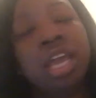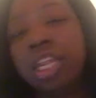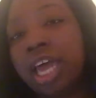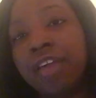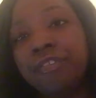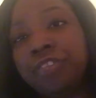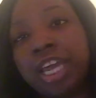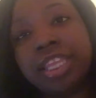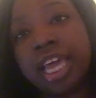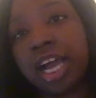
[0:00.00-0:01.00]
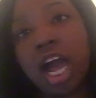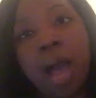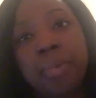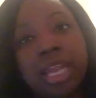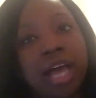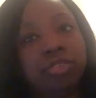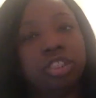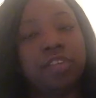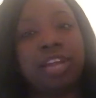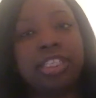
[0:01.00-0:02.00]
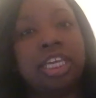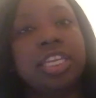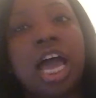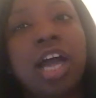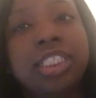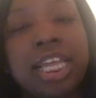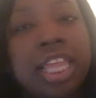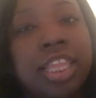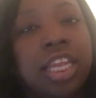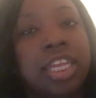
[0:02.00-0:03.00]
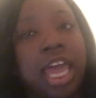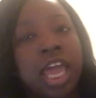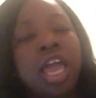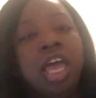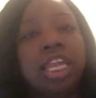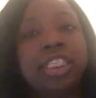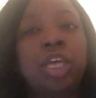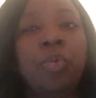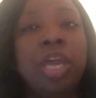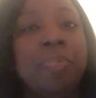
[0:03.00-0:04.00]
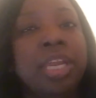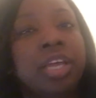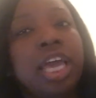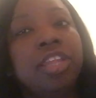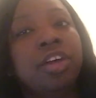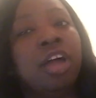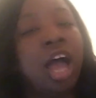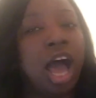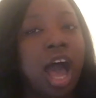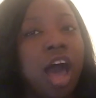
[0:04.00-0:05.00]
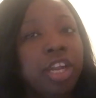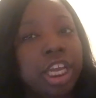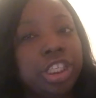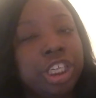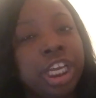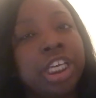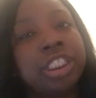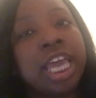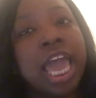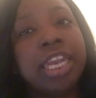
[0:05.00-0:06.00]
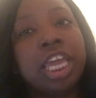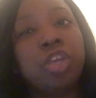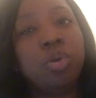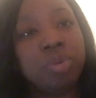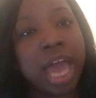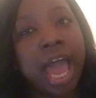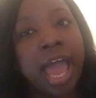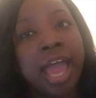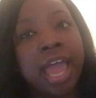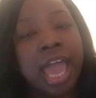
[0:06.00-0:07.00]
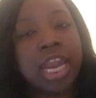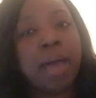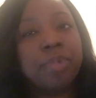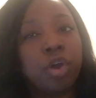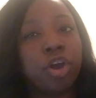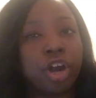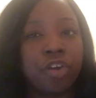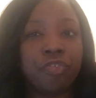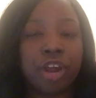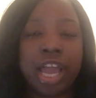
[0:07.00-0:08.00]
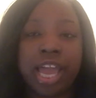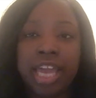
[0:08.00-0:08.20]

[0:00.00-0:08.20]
Like, forget that common law stuff. Like I said, nah, because at the end of the day, like I said, we can be together all these years, and then you die, and I'm your girlfriend.